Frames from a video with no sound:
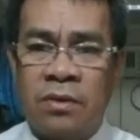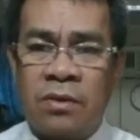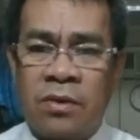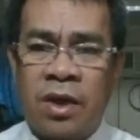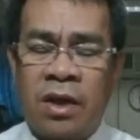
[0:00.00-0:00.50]

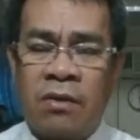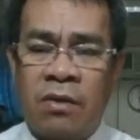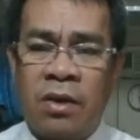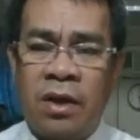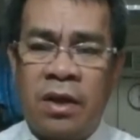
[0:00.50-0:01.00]
connect
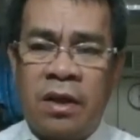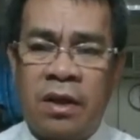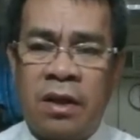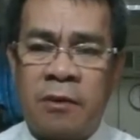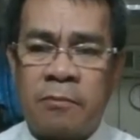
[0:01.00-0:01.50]
all
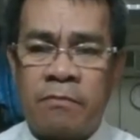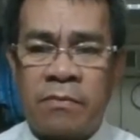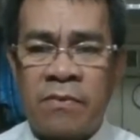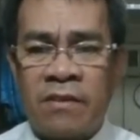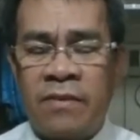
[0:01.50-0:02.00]
the
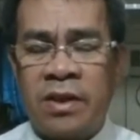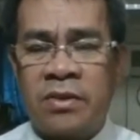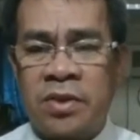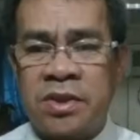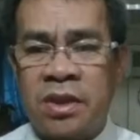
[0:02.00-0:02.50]

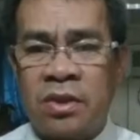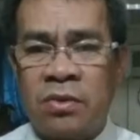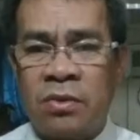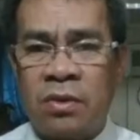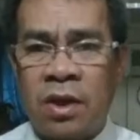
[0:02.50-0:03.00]
vectors
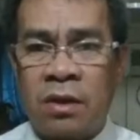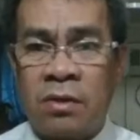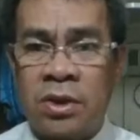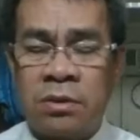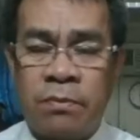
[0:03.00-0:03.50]
into a
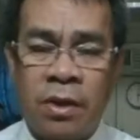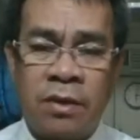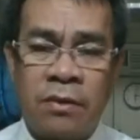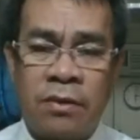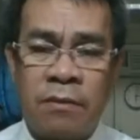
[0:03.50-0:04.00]
closed
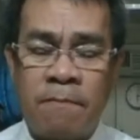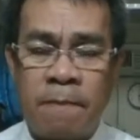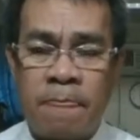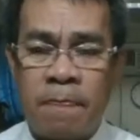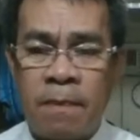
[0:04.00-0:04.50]
polygon,
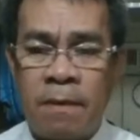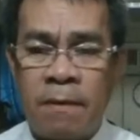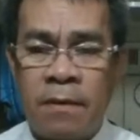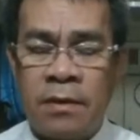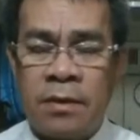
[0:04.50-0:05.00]

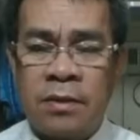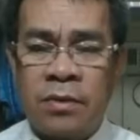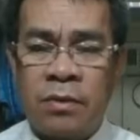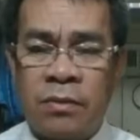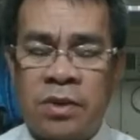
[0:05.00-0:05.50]

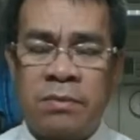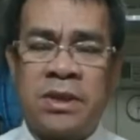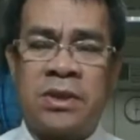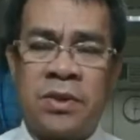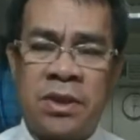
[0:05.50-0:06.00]
which
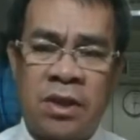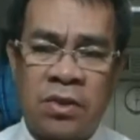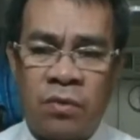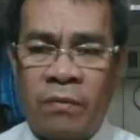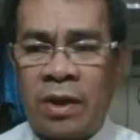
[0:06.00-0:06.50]
means to say
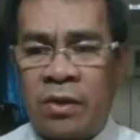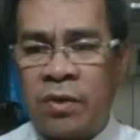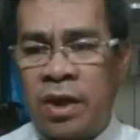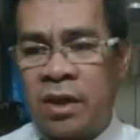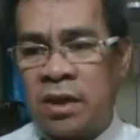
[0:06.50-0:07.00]
that we will
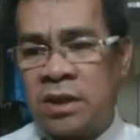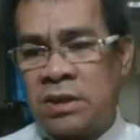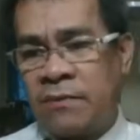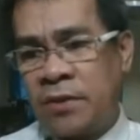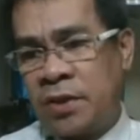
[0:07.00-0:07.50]
connect this
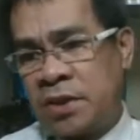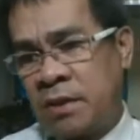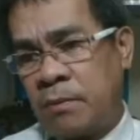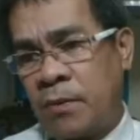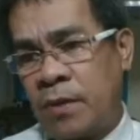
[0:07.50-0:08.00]
force
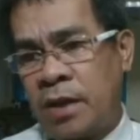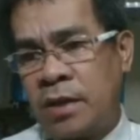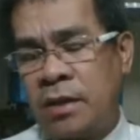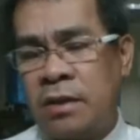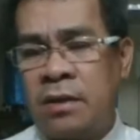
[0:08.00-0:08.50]

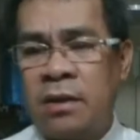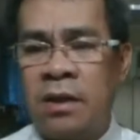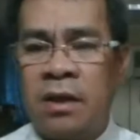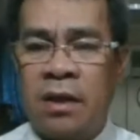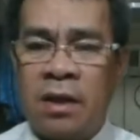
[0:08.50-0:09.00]
F1
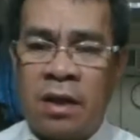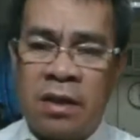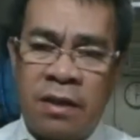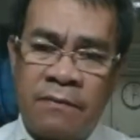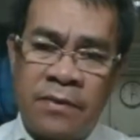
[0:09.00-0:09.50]

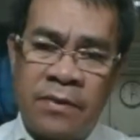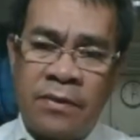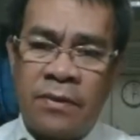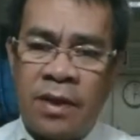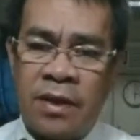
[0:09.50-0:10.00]
and
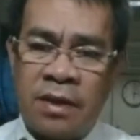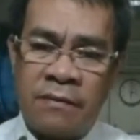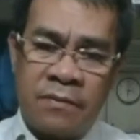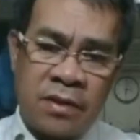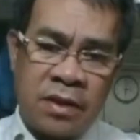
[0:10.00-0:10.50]
F2 and
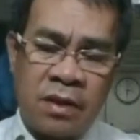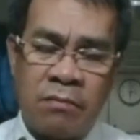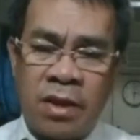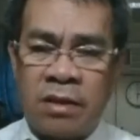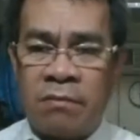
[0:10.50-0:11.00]
F3
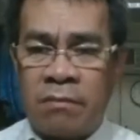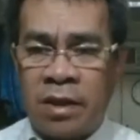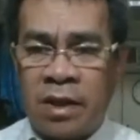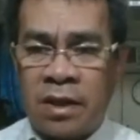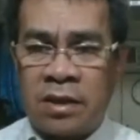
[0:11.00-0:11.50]
but
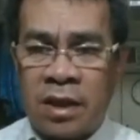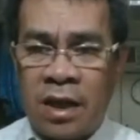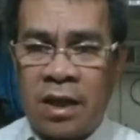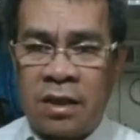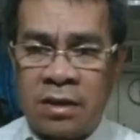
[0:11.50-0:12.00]
by a
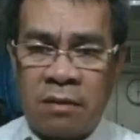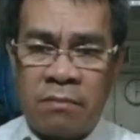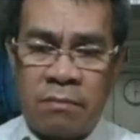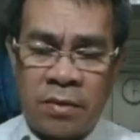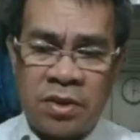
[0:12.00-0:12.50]
tail and
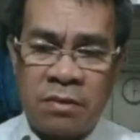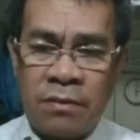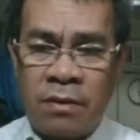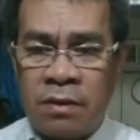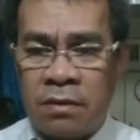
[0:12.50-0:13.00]
tip
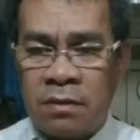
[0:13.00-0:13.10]
principle,